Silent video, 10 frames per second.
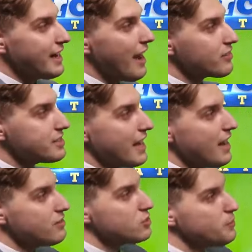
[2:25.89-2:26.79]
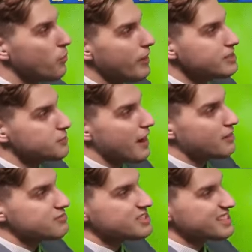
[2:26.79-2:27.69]
out today dew points
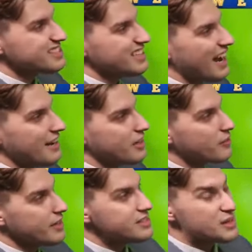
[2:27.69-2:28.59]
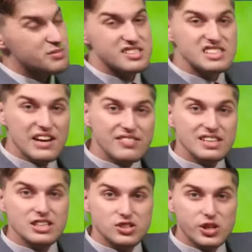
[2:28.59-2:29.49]
about 69 degrees up to
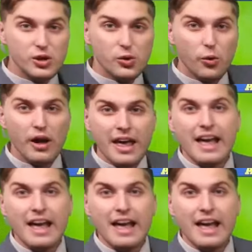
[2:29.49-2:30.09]
72